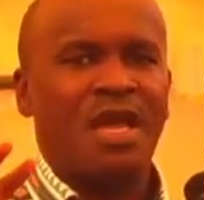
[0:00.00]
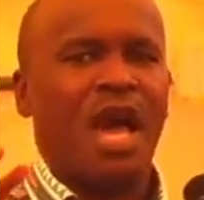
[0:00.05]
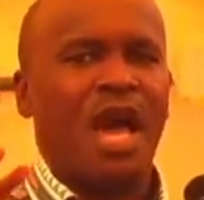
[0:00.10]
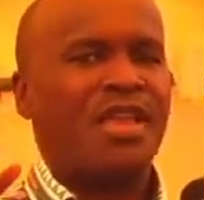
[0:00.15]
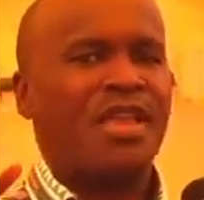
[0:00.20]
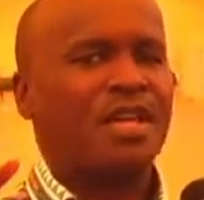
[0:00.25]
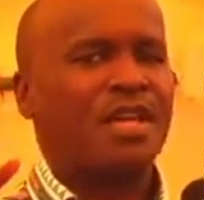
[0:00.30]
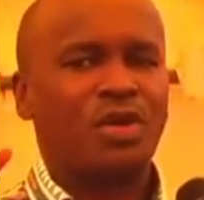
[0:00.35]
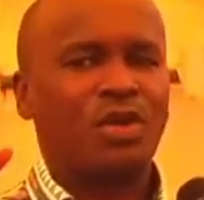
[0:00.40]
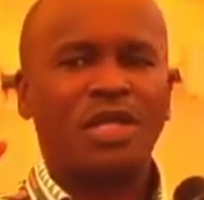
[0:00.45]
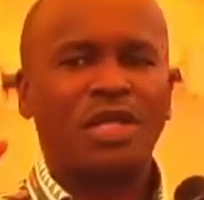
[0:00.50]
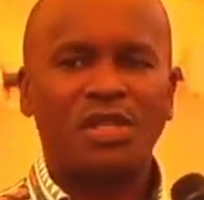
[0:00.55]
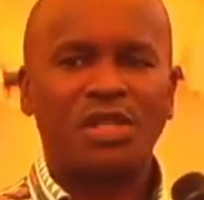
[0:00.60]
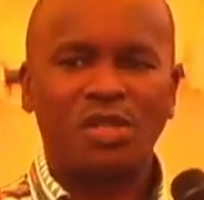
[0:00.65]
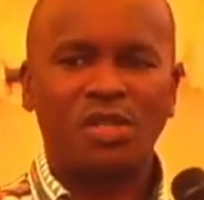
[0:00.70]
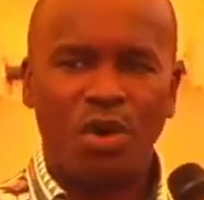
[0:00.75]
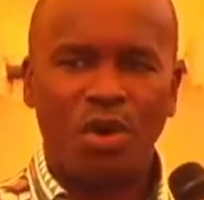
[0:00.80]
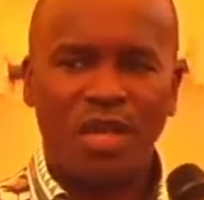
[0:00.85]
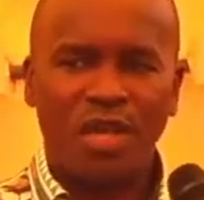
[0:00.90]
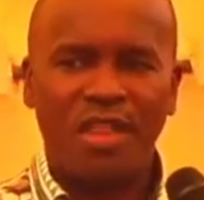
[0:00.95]
I just want us
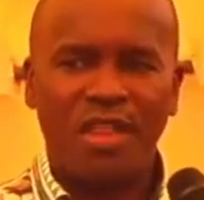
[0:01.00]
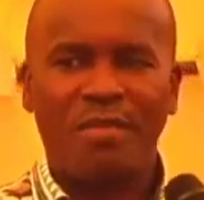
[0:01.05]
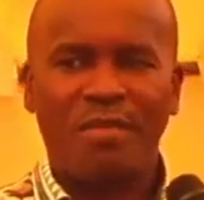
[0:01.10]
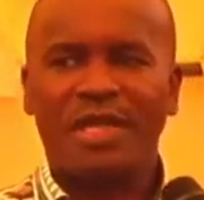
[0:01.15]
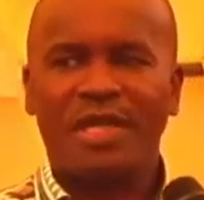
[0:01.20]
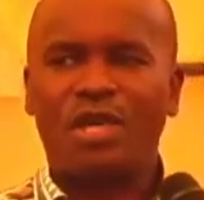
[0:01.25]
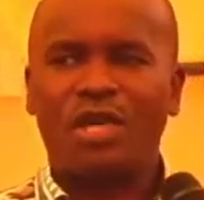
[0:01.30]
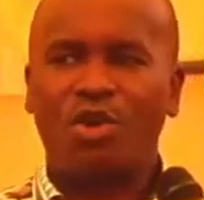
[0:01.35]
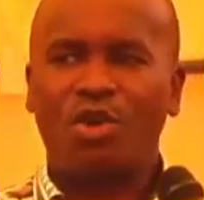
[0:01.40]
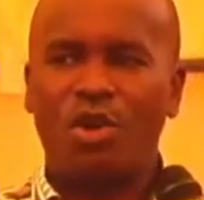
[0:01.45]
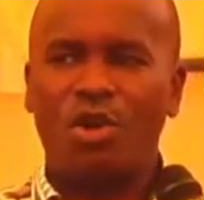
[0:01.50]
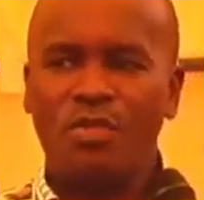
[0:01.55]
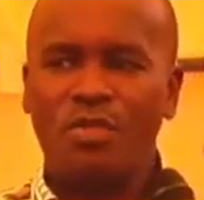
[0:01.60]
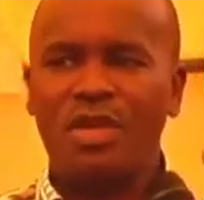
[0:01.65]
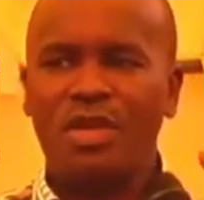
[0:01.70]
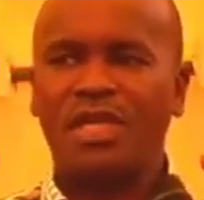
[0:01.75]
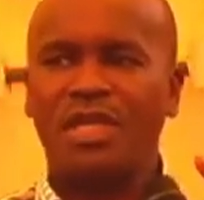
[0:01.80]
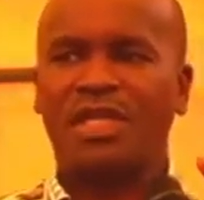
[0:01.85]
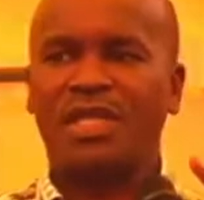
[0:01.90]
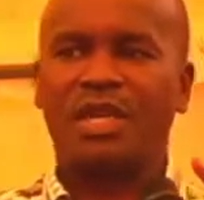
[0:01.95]
to honor them as a
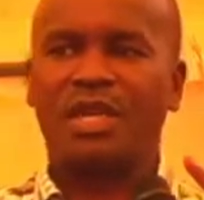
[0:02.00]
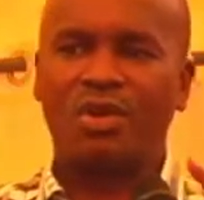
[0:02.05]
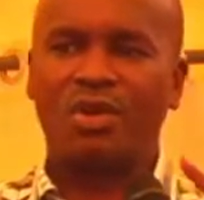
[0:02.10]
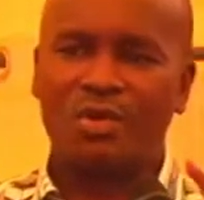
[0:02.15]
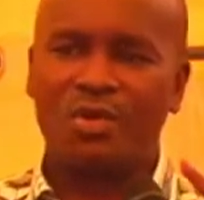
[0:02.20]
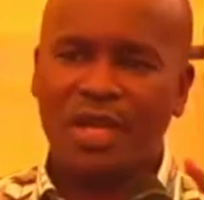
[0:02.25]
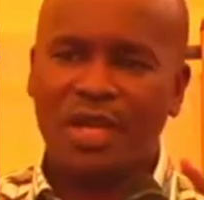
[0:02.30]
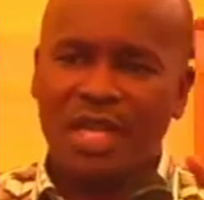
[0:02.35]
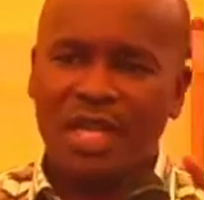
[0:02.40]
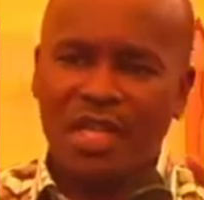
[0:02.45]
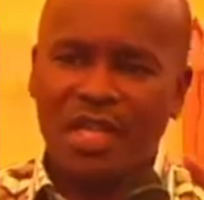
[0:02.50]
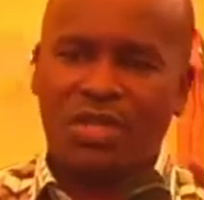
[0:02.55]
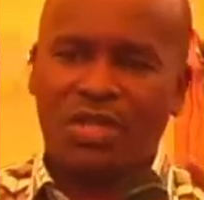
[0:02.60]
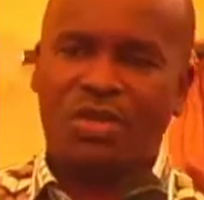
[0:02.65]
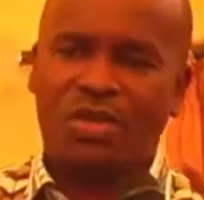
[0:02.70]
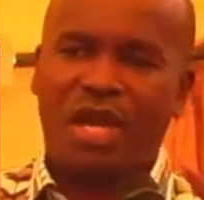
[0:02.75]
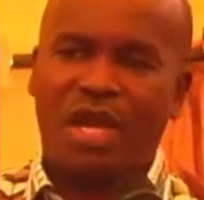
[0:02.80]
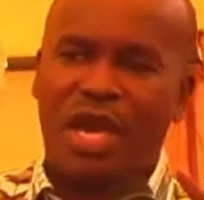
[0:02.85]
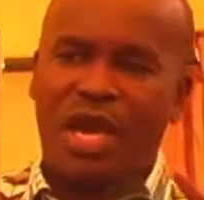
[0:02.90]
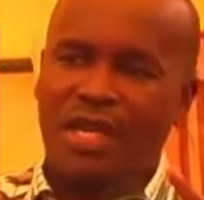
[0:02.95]
community, as a
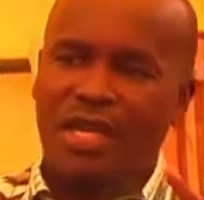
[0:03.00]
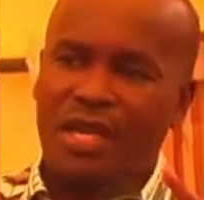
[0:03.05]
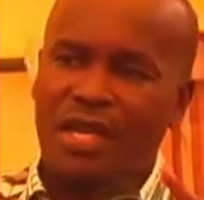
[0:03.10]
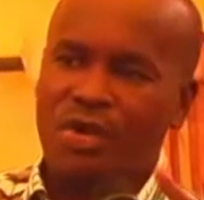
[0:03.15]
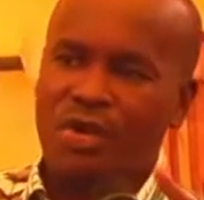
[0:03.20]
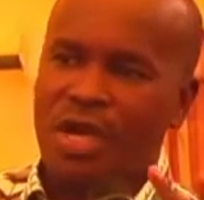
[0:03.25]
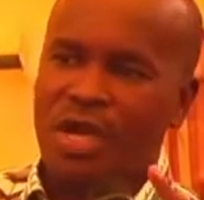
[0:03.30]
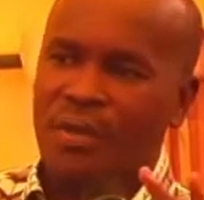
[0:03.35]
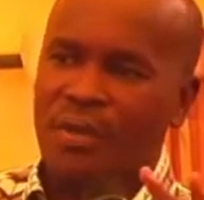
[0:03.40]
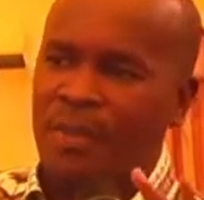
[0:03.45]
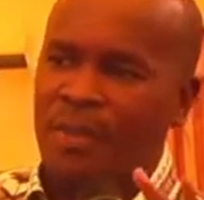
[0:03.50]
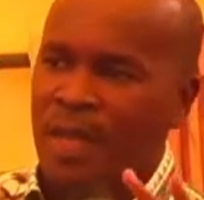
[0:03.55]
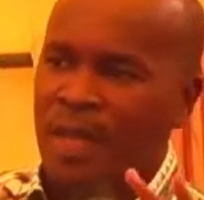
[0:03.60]
congregation. Hallelujah.